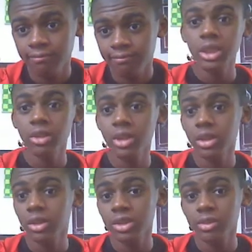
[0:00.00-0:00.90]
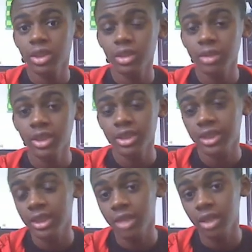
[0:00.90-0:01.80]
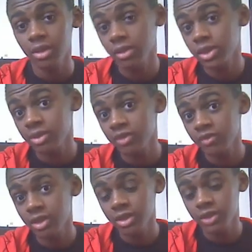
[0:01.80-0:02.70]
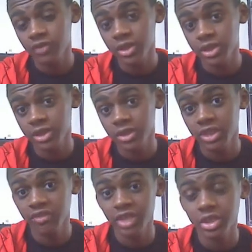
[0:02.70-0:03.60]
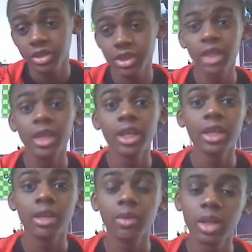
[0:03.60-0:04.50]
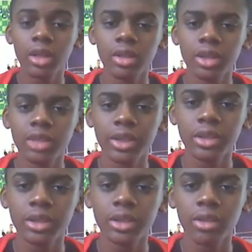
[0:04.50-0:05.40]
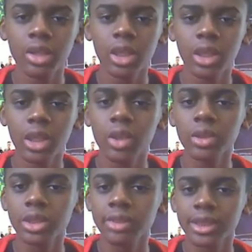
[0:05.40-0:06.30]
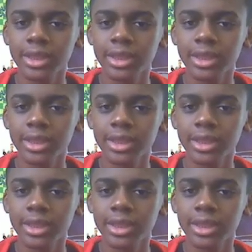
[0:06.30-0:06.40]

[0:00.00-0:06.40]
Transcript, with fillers: with their Ultimate Universe, they made an Ultimate ver- version of the Avengers, and they weren't called the Avengers; they were called the Ultimates.